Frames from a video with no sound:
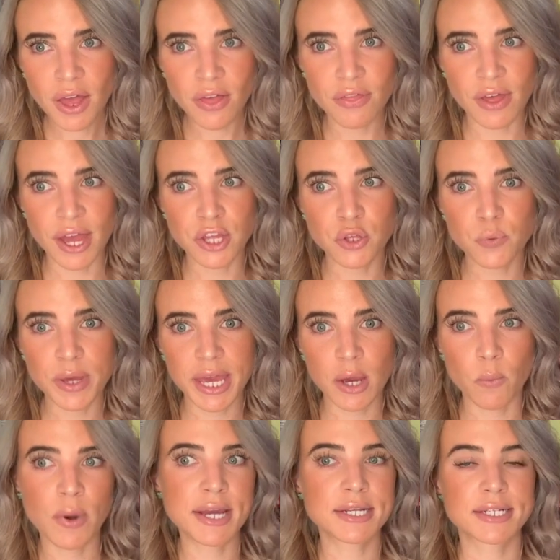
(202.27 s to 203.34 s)
that you can't
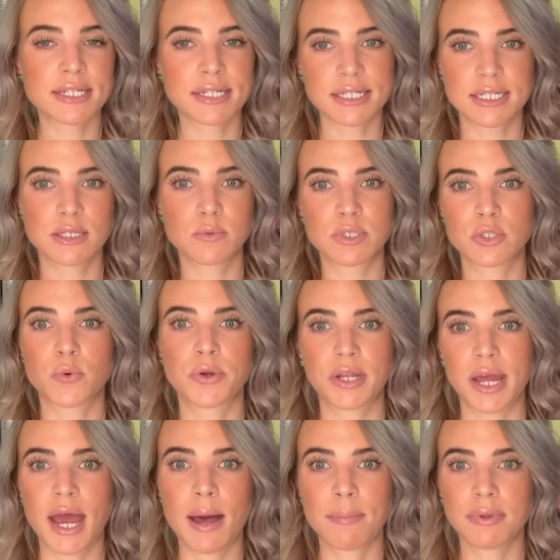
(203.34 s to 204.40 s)
wait to see what's going
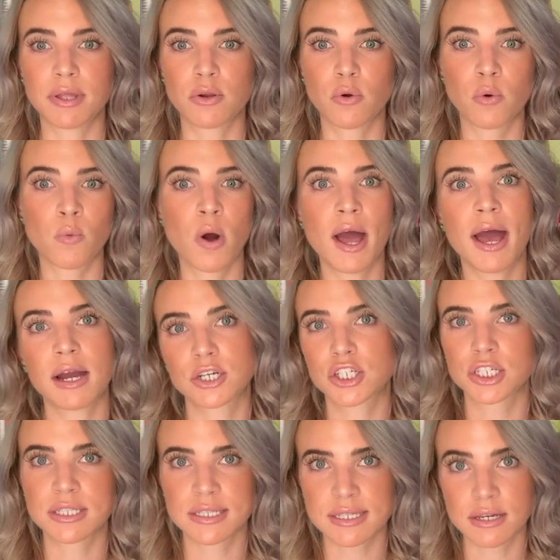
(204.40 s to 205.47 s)
to happen or what
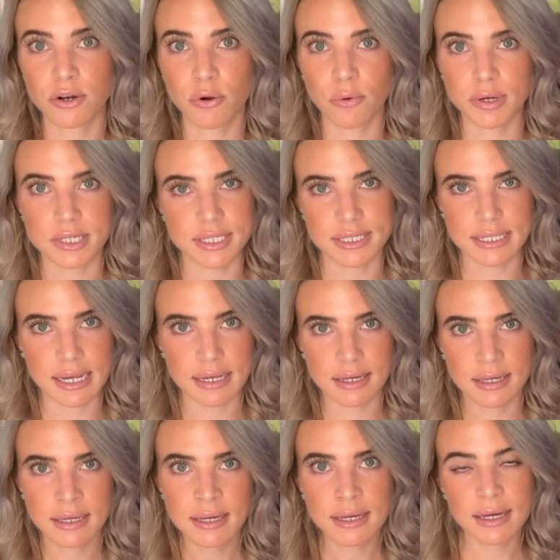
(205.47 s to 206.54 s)
actions they're going to
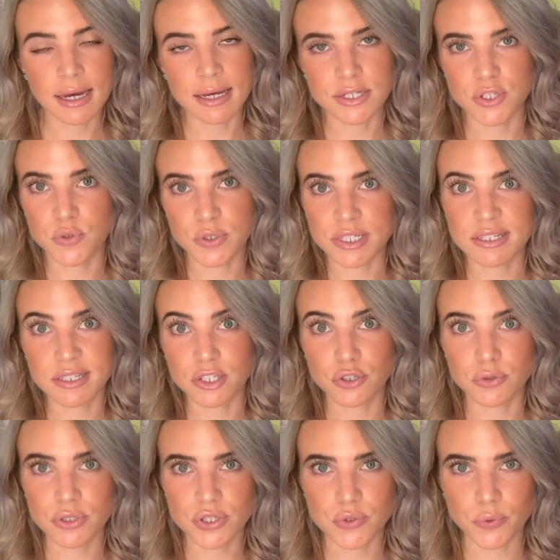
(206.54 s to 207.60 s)
take as you
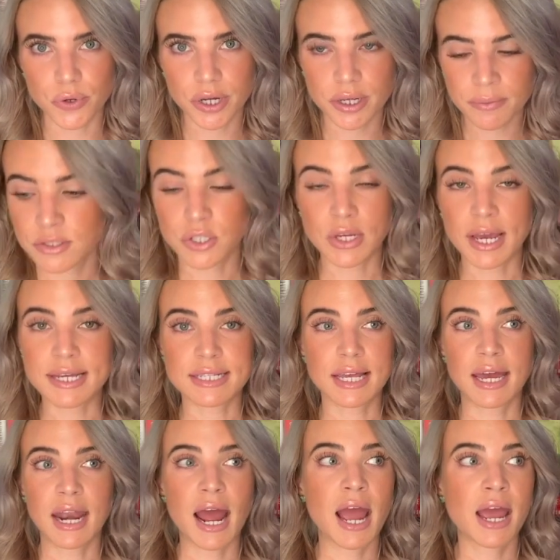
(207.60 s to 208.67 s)
continue the story. So like I
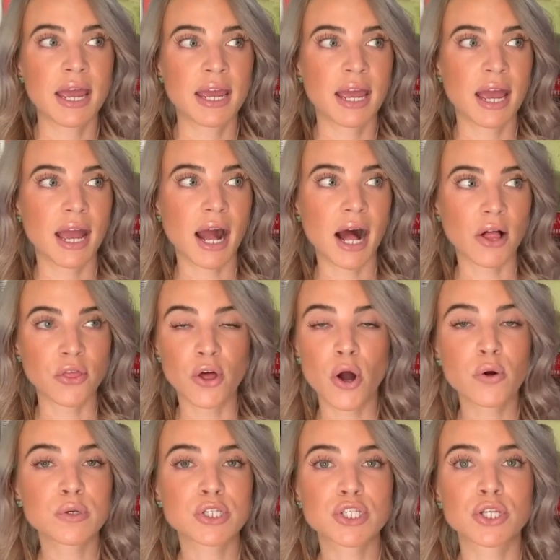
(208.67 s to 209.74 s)
said, I
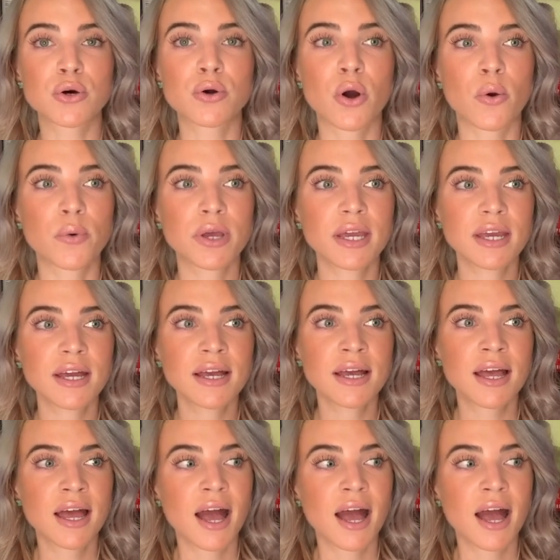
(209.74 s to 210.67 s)
although slow going,